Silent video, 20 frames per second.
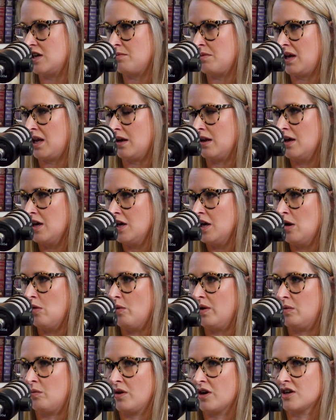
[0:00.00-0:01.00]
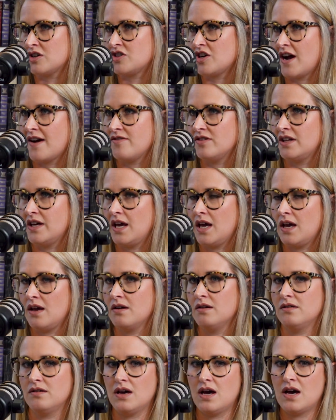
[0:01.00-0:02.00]
I mean, when we're
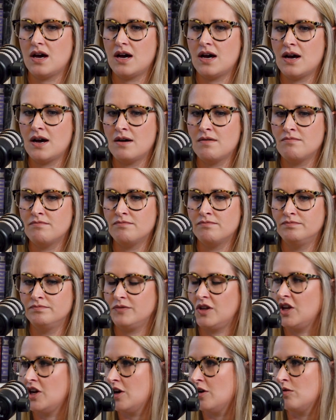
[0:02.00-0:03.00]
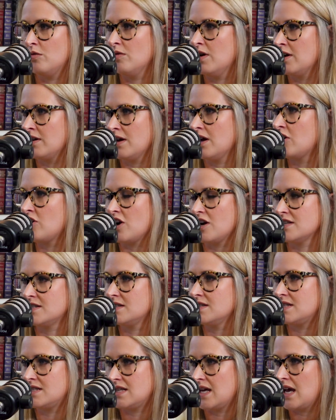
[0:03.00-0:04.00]
traveling, across the
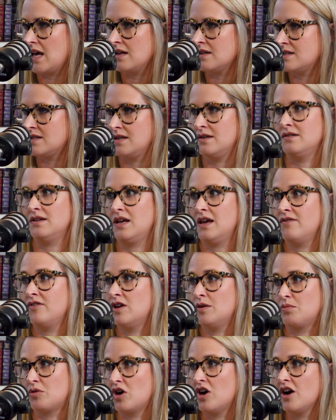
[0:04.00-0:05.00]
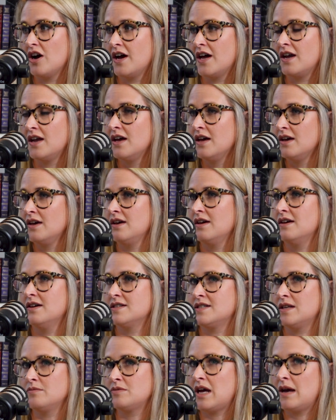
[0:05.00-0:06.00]
states and even abroad,
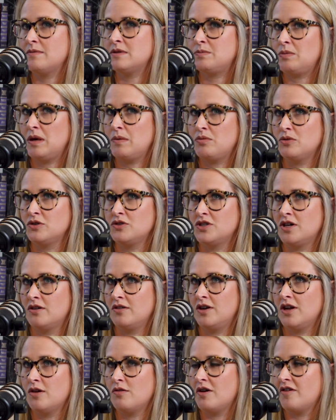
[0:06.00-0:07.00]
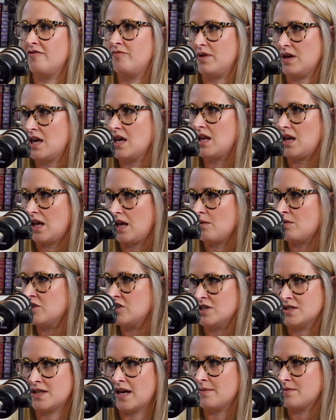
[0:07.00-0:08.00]
sometimes people don't know of McKinney, which
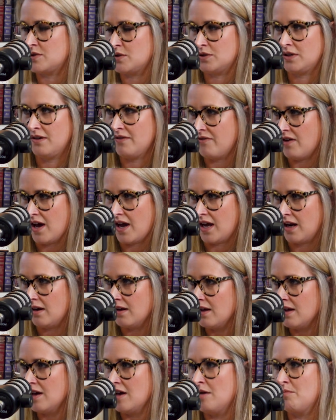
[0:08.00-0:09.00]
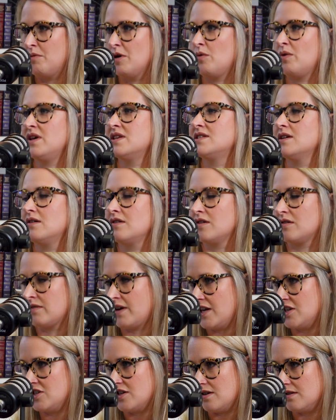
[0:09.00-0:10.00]
is absolutely fine. But we sell the
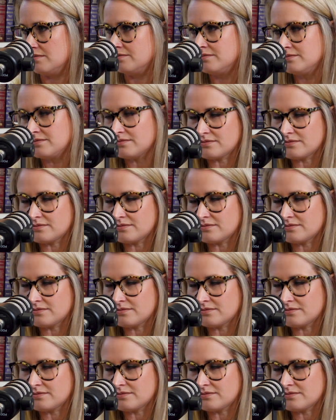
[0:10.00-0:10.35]
region.